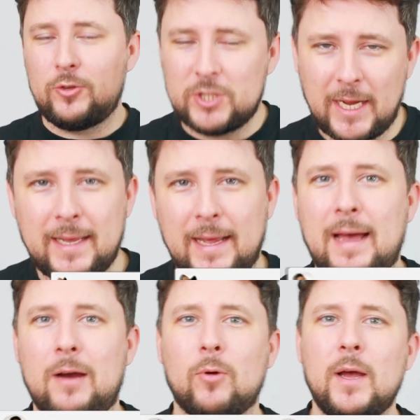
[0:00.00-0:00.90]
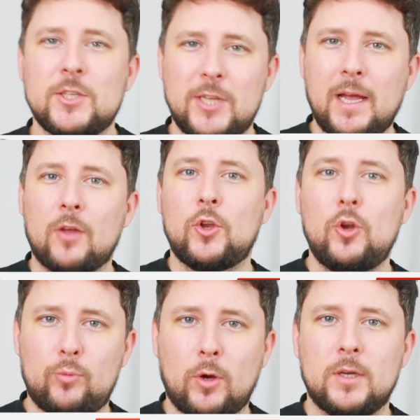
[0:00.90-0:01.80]
Check it out. Check out the
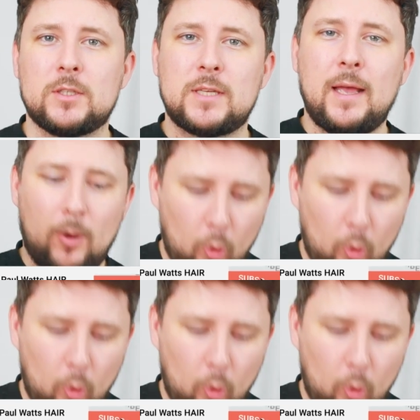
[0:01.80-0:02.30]
new products.